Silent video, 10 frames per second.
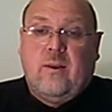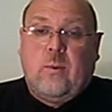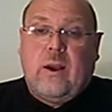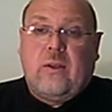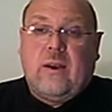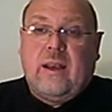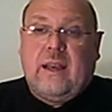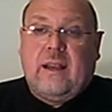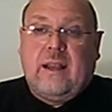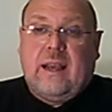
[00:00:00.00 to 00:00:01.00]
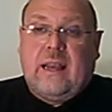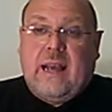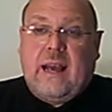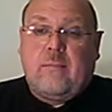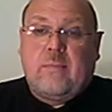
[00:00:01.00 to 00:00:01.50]
Whether it, it,
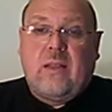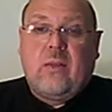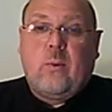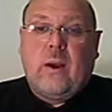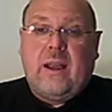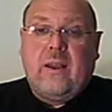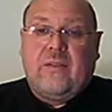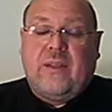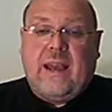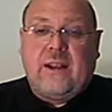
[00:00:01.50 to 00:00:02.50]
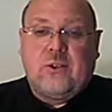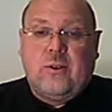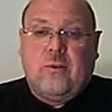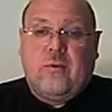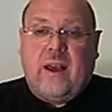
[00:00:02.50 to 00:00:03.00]
happened in the way, the
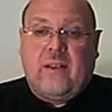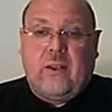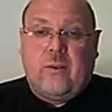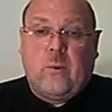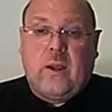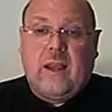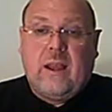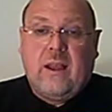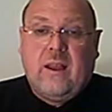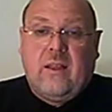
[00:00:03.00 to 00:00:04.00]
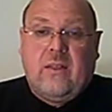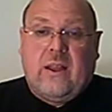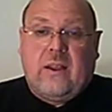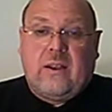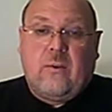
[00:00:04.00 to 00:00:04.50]
actual fact that we
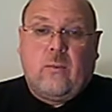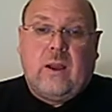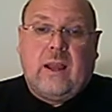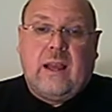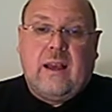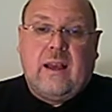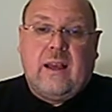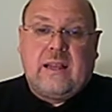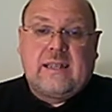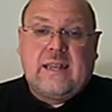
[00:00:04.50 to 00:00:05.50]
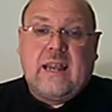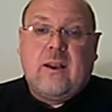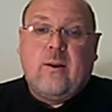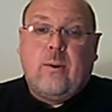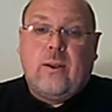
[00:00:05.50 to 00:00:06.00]
that we uh, see,
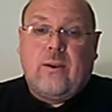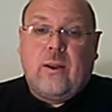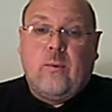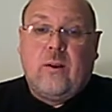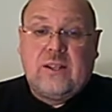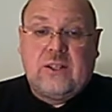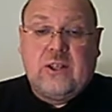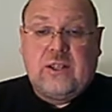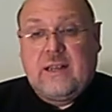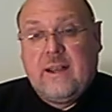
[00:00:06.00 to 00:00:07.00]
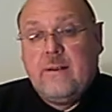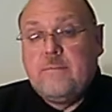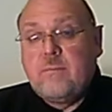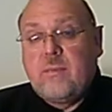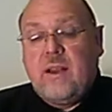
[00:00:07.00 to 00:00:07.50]
or whether it was just
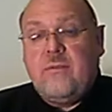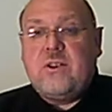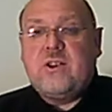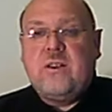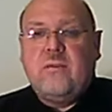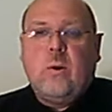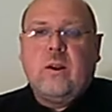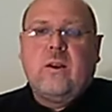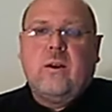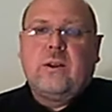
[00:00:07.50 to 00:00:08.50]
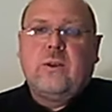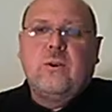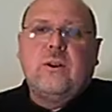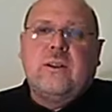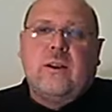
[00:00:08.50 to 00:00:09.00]
a vision of what God
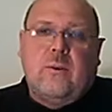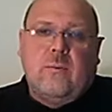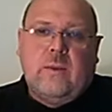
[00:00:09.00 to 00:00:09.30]
could do.